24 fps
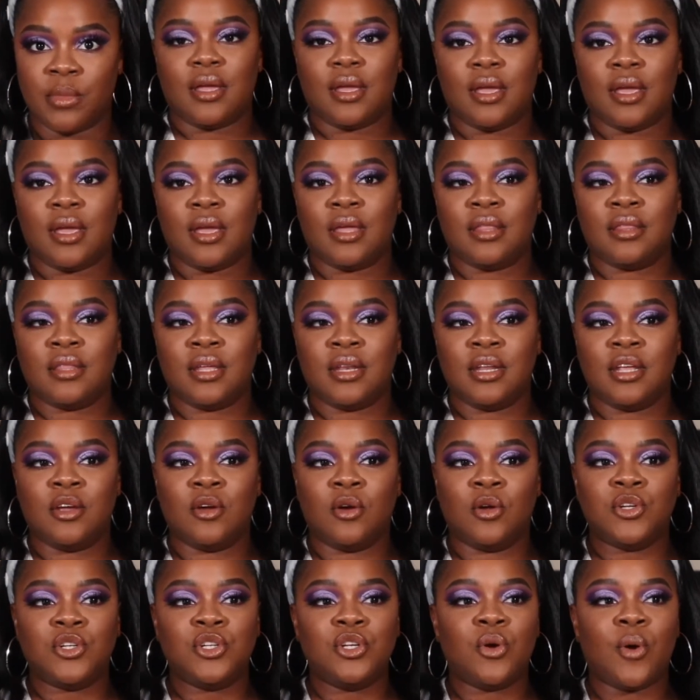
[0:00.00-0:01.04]
And then he
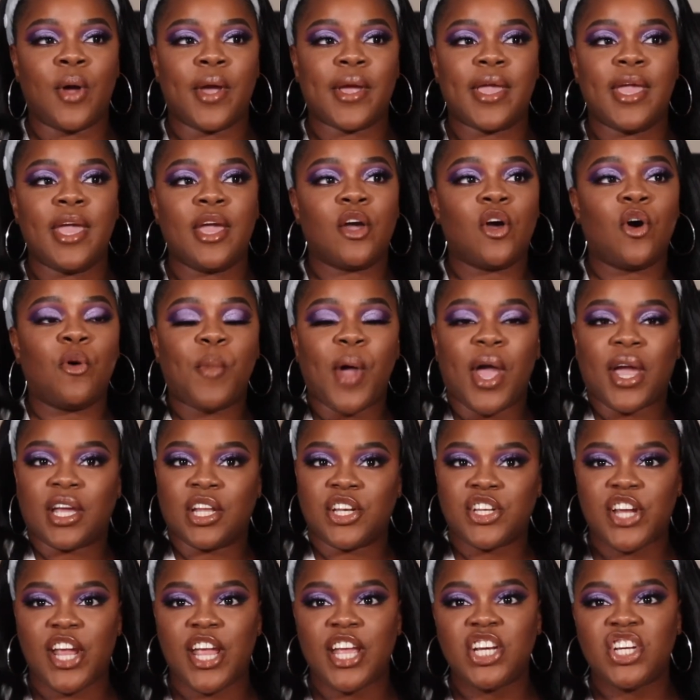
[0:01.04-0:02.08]
goes, I can't go back and
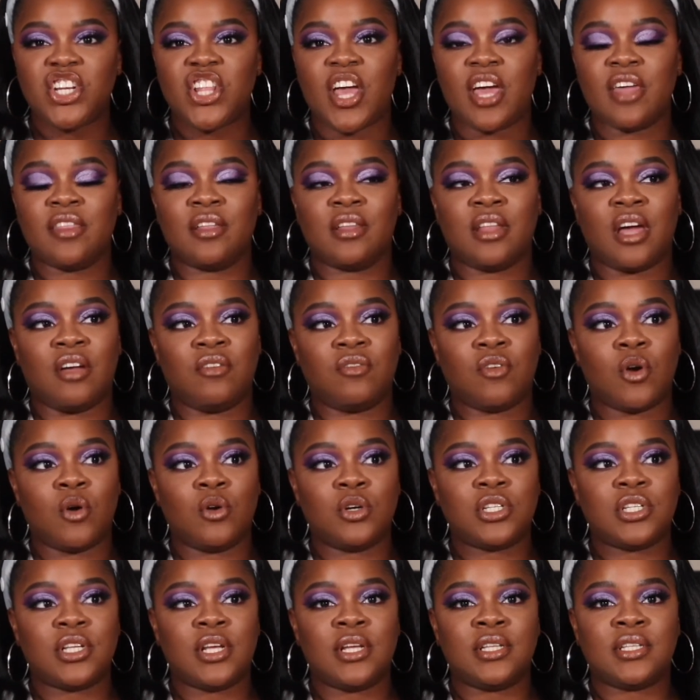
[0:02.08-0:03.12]
change that. And the life coach
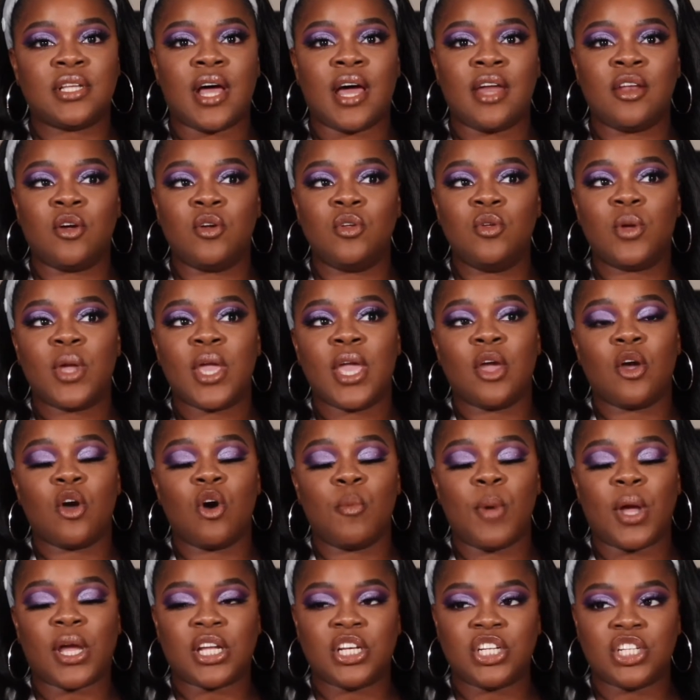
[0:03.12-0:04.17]
says, I know you can't go
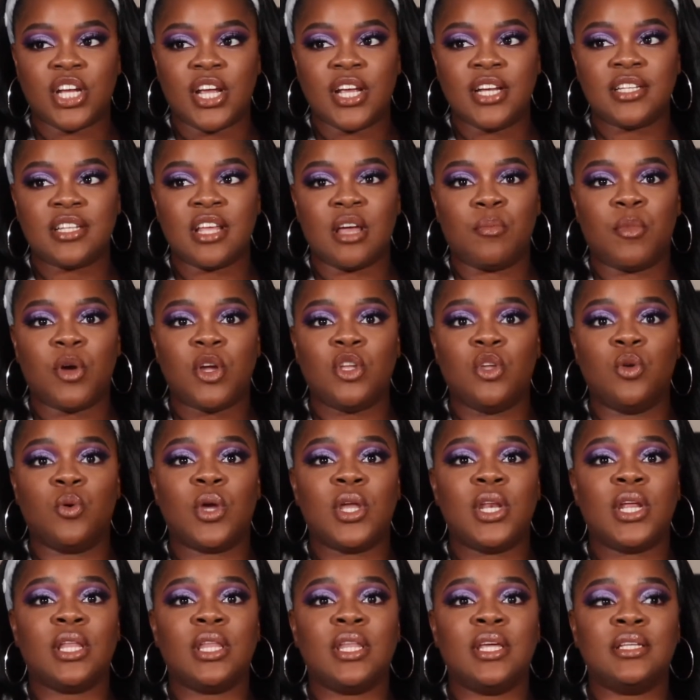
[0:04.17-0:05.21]
back and change that, but you
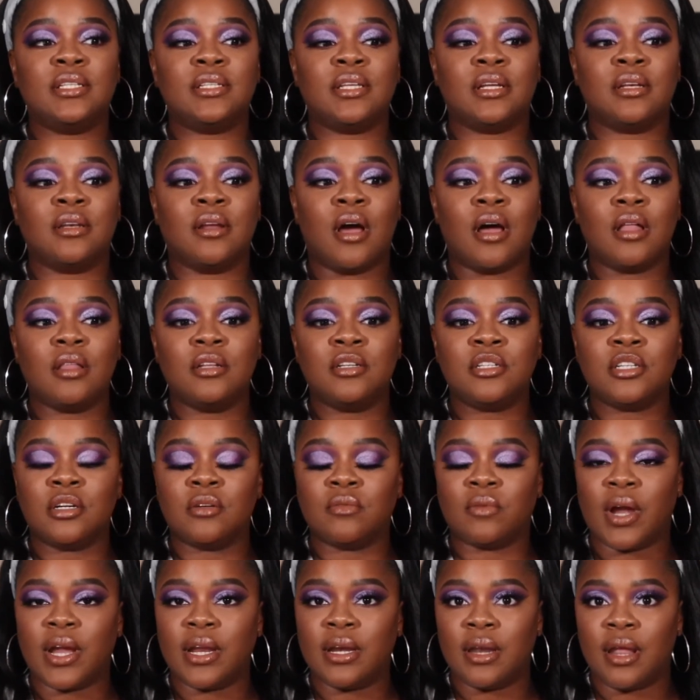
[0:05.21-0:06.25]
can at least acknowledge it
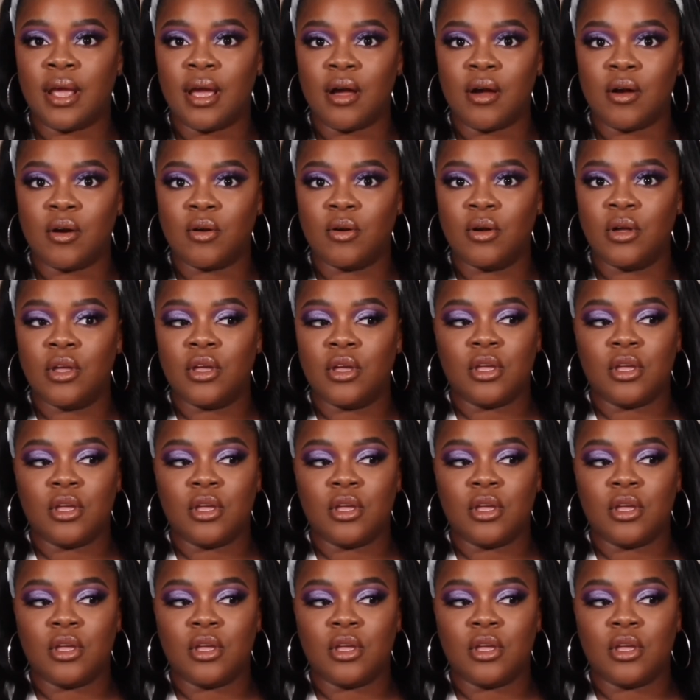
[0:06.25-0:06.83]
right now.